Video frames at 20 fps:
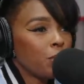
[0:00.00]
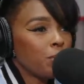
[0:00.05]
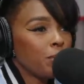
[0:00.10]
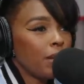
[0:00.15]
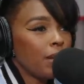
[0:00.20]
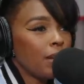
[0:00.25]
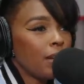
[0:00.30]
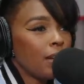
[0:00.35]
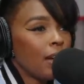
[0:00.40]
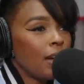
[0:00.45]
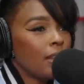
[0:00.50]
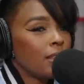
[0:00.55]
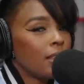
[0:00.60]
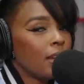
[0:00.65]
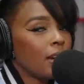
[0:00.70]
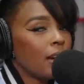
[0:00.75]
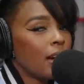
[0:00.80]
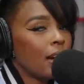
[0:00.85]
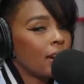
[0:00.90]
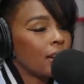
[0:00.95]
for me, yeah. and
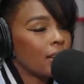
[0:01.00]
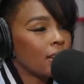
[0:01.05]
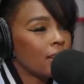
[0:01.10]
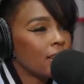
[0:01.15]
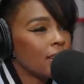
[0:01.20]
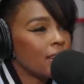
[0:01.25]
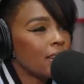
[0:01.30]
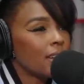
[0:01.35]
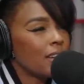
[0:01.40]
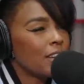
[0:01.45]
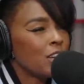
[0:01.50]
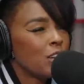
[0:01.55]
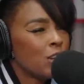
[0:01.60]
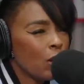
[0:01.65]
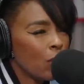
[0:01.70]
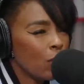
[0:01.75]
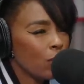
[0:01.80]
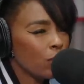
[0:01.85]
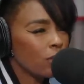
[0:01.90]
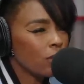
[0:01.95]
then kind of you
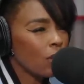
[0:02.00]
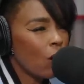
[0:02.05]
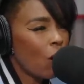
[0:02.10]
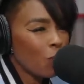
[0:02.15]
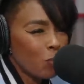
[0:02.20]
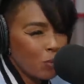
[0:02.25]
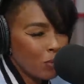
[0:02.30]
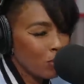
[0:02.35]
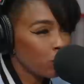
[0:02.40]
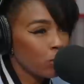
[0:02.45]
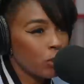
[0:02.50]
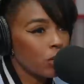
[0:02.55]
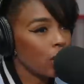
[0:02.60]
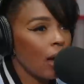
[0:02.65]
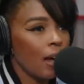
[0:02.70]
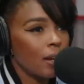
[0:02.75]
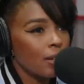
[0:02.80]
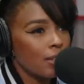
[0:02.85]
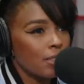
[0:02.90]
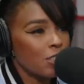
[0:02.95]
know are, we're
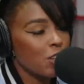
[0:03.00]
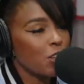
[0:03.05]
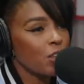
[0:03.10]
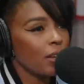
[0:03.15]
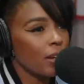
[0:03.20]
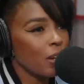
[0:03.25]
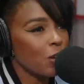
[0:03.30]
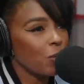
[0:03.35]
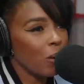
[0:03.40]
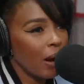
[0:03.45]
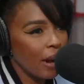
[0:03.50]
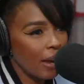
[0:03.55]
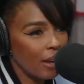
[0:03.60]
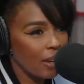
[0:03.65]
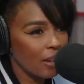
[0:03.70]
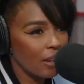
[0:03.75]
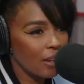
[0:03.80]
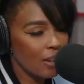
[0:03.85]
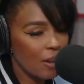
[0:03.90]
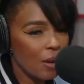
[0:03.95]
kind of still in it,
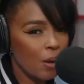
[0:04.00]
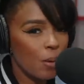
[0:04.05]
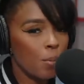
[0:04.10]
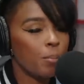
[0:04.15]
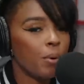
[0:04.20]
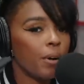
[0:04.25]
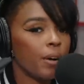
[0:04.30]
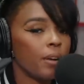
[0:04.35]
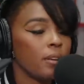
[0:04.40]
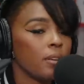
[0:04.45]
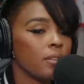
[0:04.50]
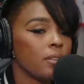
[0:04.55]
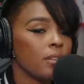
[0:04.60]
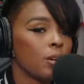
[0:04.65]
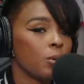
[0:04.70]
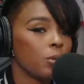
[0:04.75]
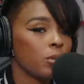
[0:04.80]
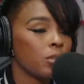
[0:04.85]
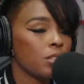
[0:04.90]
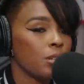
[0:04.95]
right? Yeah. But
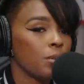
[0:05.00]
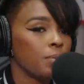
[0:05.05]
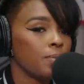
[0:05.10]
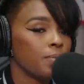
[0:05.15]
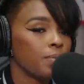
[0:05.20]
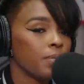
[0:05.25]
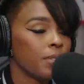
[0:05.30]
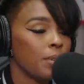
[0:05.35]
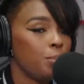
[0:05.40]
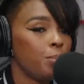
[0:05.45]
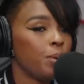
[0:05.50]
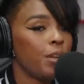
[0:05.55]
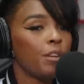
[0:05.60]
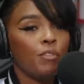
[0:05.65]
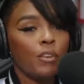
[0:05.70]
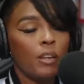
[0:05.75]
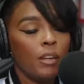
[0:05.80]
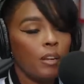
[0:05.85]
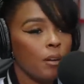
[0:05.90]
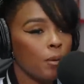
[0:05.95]
there were some
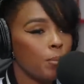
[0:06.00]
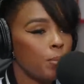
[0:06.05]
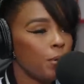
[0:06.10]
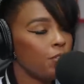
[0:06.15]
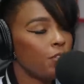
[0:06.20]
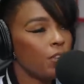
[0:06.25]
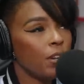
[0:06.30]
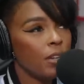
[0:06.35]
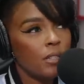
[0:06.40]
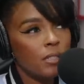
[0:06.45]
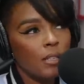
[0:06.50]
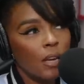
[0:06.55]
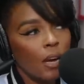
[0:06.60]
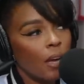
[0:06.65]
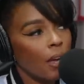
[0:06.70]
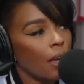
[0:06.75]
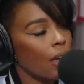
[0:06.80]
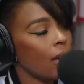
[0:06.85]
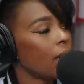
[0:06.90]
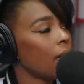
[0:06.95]
epiphany epiphanies
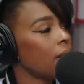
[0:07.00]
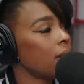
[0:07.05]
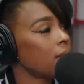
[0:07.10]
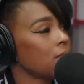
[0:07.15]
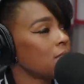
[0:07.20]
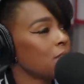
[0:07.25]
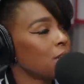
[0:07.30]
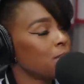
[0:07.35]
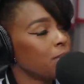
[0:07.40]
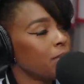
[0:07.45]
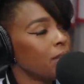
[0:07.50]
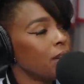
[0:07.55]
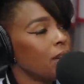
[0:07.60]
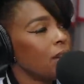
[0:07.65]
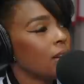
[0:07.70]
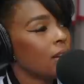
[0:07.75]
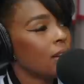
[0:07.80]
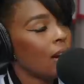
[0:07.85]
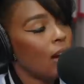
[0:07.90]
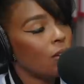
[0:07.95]
I had, some
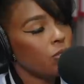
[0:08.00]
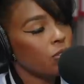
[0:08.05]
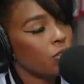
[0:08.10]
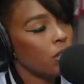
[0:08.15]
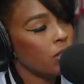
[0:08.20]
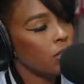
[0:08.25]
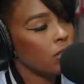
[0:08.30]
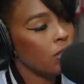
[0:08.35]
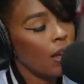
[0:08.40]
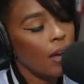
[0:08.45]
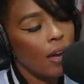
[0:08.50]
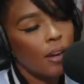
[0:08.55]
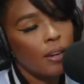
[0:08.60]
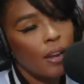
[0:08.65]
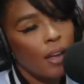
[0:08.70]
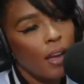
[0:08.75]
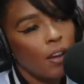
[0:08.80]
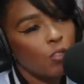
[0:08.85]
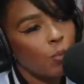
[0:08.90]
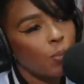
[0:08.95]
conversations I had
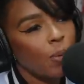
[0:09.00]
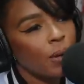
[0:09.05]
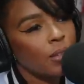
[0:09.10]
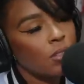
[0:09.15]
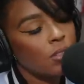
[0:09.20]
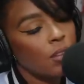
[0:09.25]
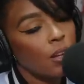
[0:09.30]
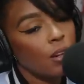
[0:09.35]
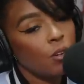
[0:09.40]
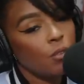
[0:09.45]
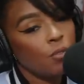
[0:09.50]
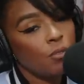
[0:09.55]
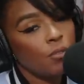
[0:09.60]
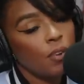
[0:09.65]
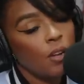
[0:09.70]
to have with myself.